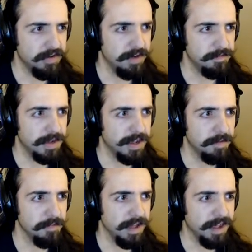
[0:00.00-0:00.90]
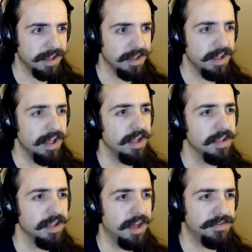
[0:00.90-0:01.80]
I've become like
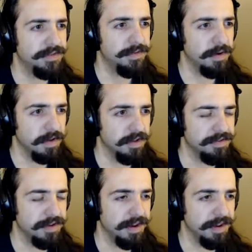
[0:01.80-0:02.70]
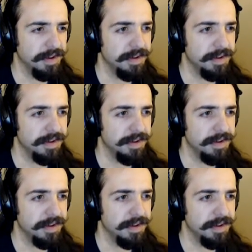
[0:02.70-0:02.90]
less focused on